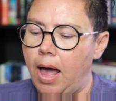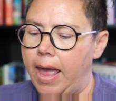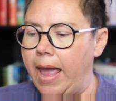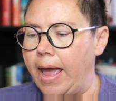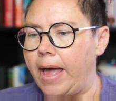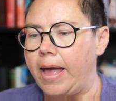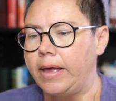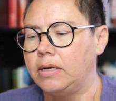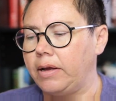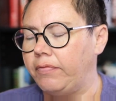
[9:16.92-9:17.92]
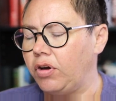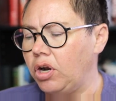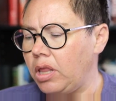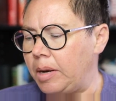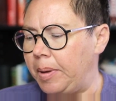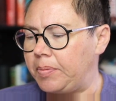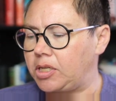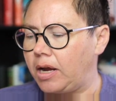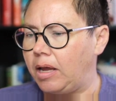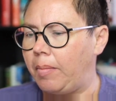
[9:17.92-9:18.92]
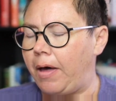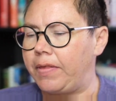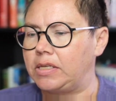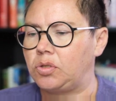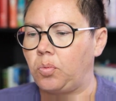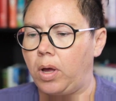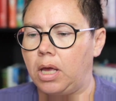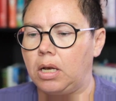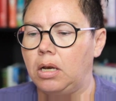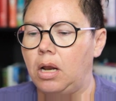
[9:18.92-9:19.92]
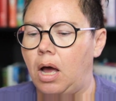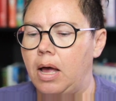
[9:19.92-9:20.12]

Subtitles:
and I've heard a lot of people talking about this one.